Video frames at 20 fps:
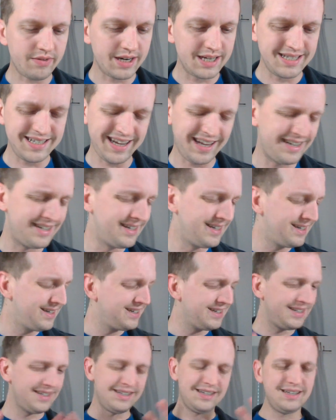and I said,
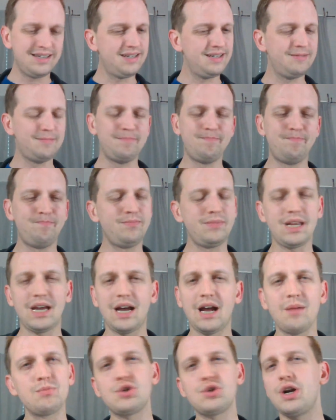
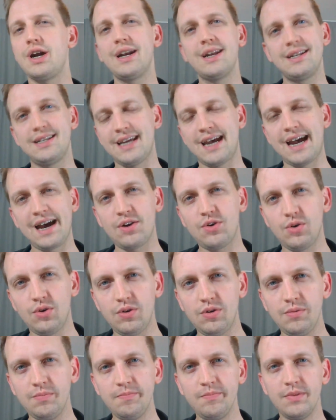I'm trying to tackle